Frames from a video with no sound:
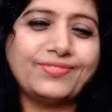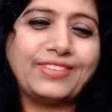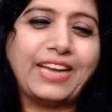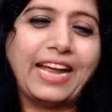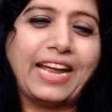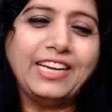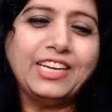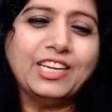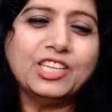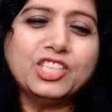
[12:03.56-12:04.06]

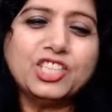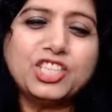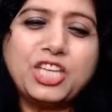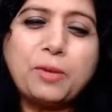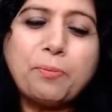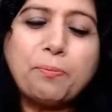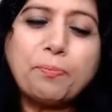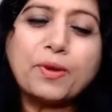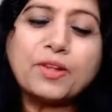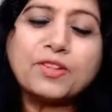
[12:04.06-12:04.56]
Right?
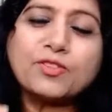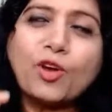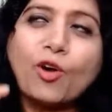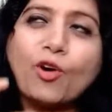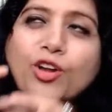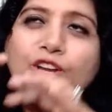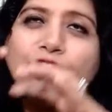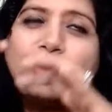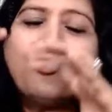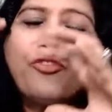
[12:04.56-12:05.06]
She
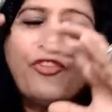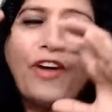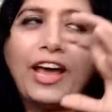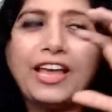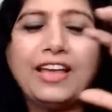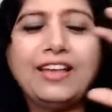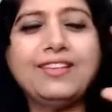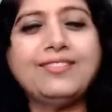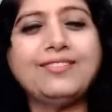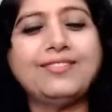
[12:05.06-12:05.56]

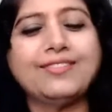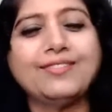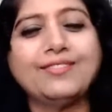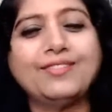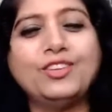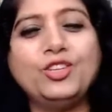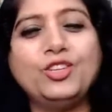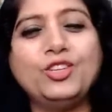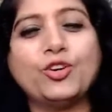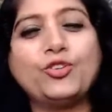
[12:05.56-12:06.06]
personifies
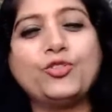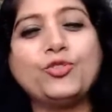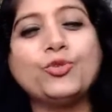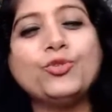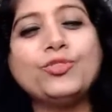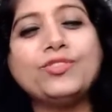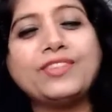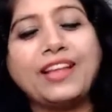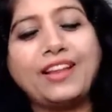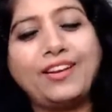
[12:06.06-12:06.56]
your
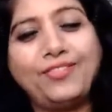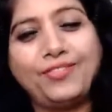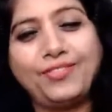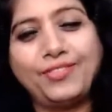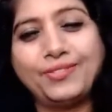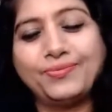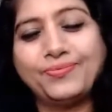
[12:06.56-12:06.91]
true self.